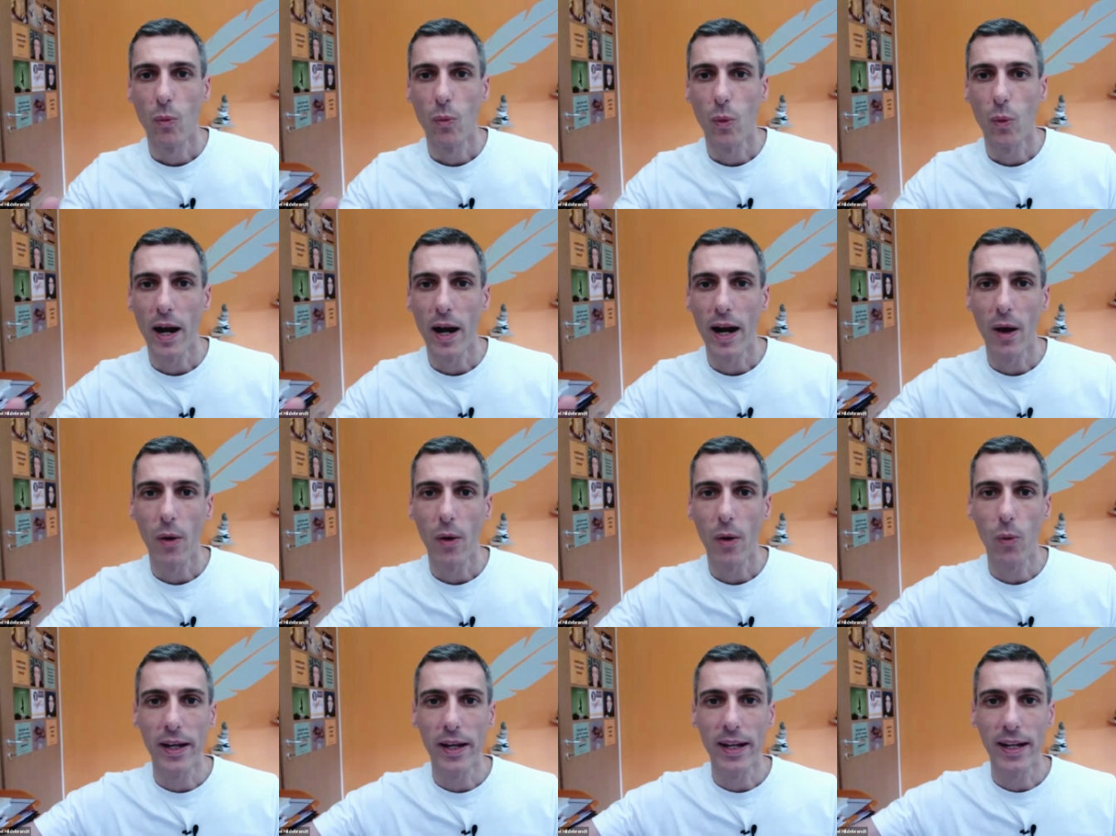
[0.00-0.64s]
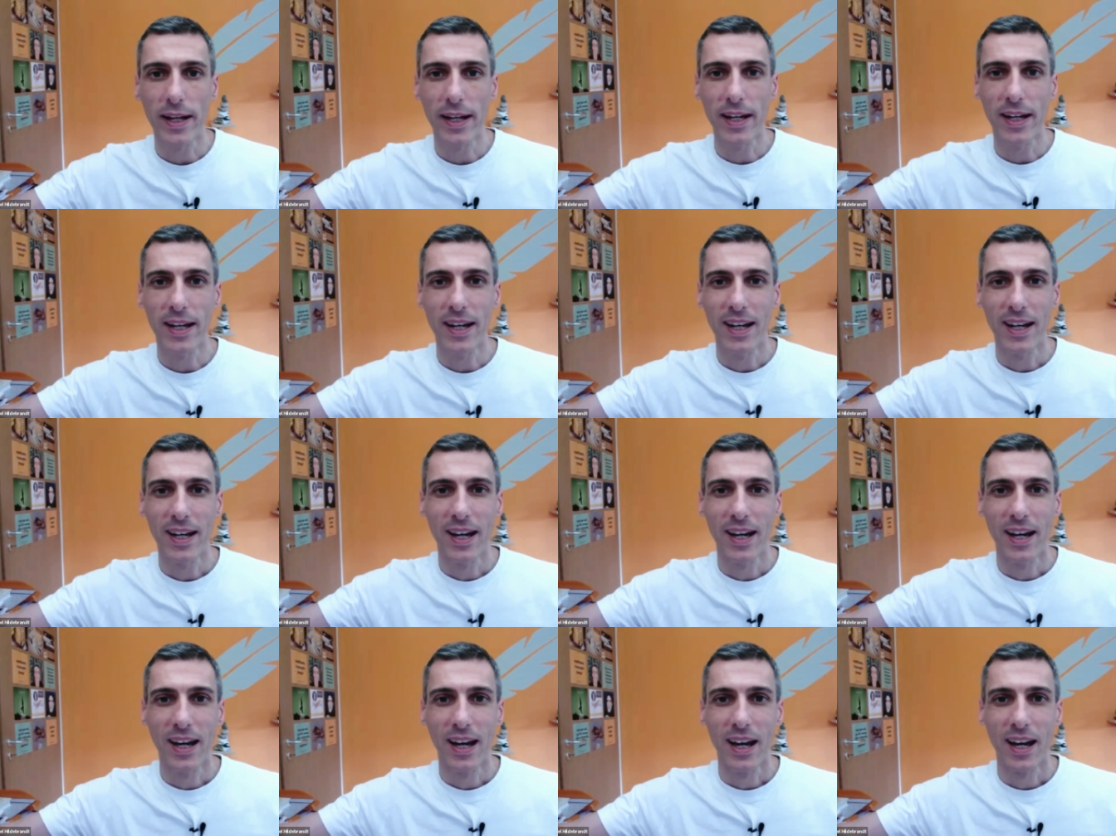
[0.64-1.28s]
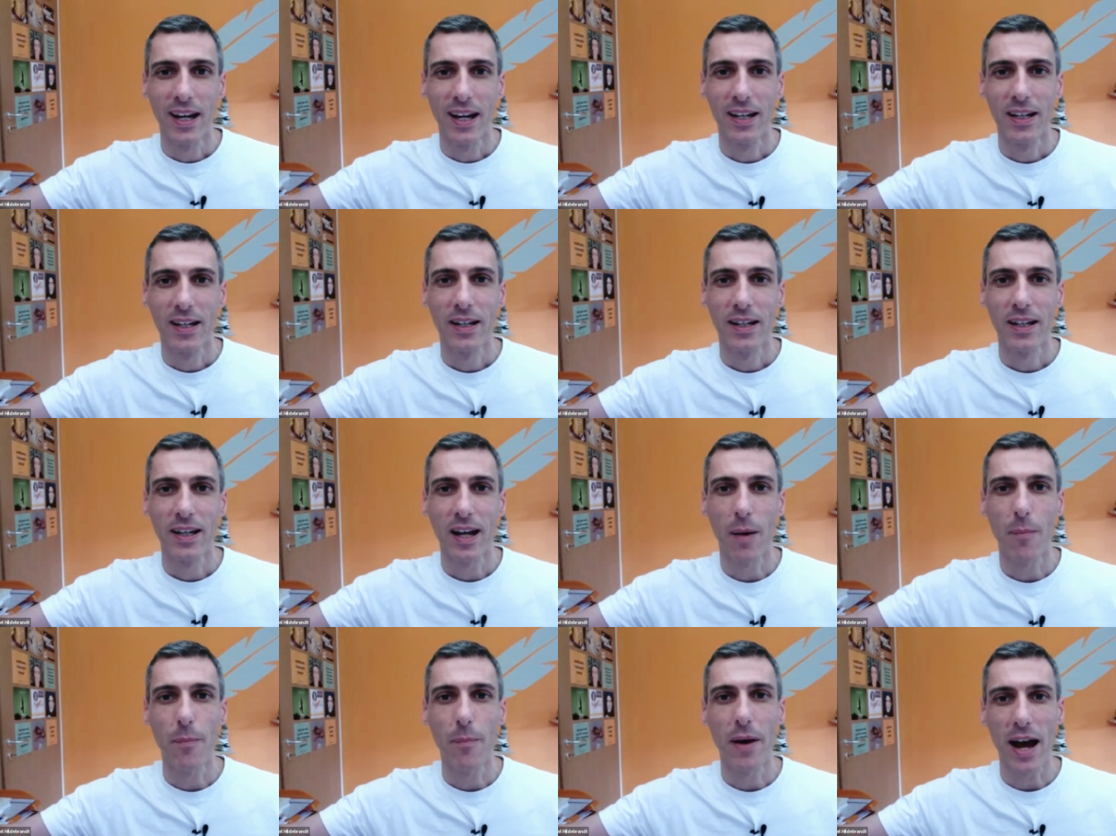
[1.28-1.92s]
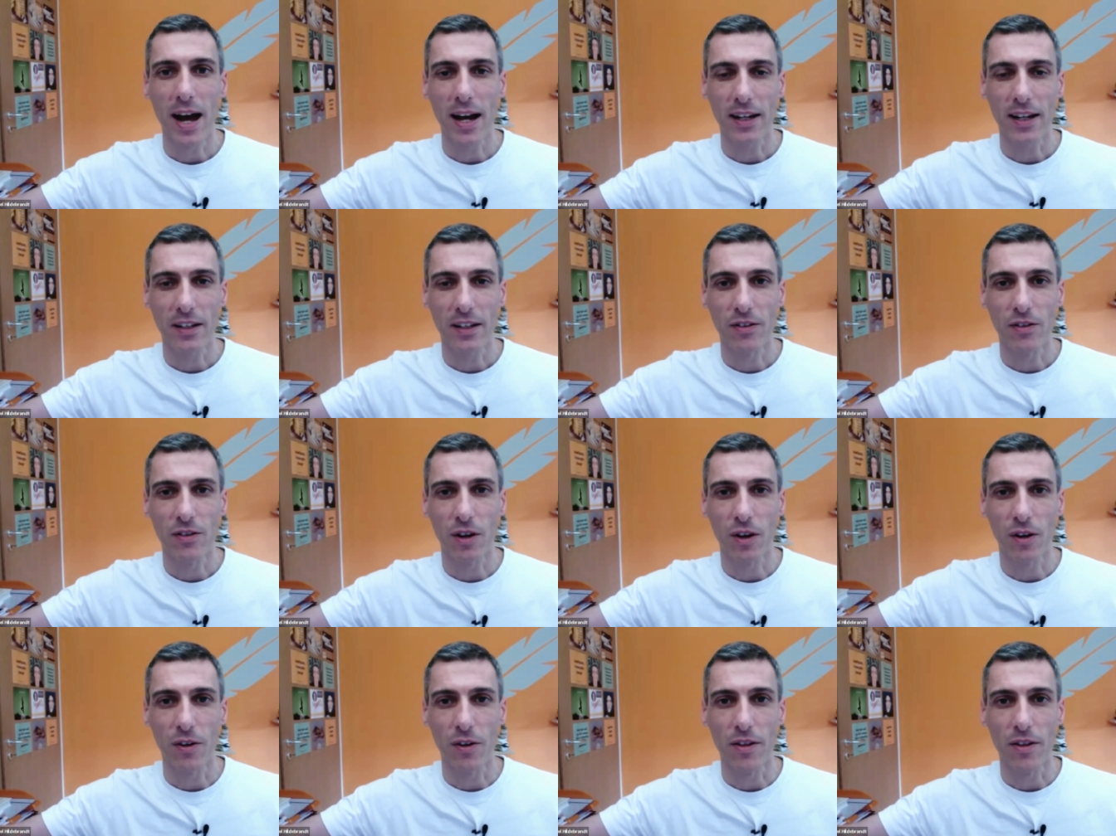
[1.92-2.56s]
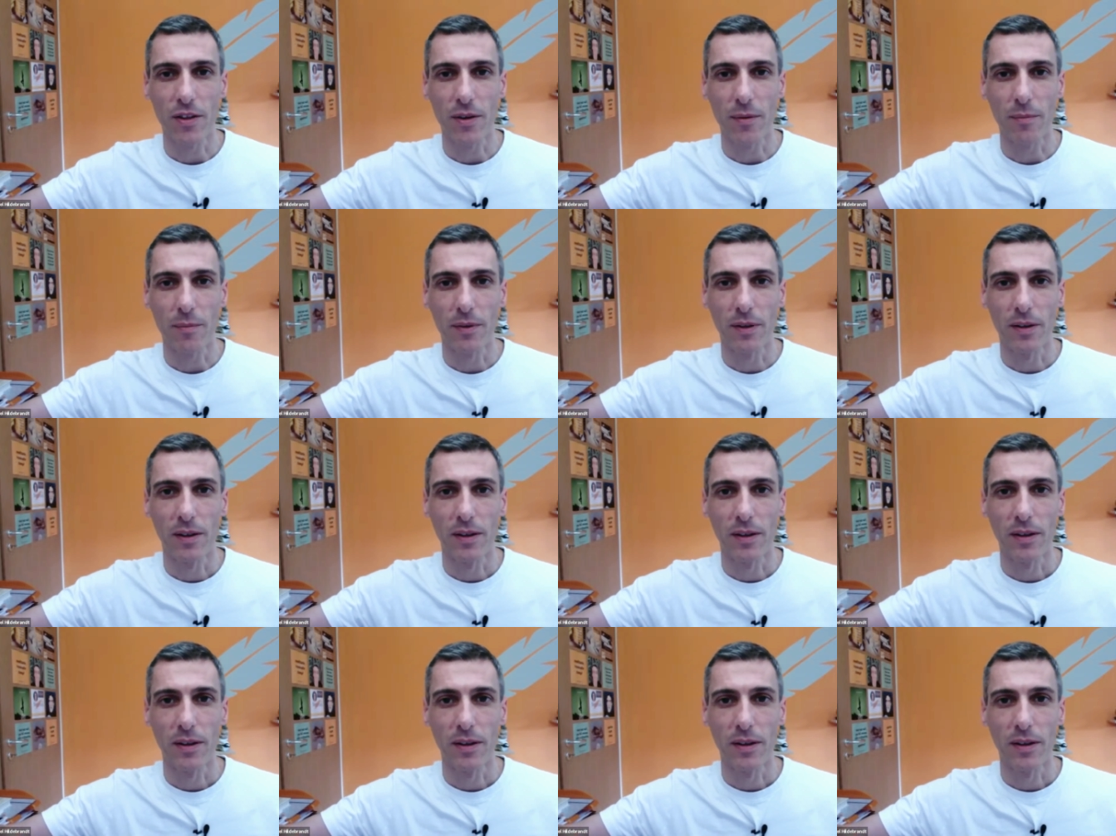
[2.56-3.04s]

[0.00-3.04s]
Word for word: where we come back into our rhythm.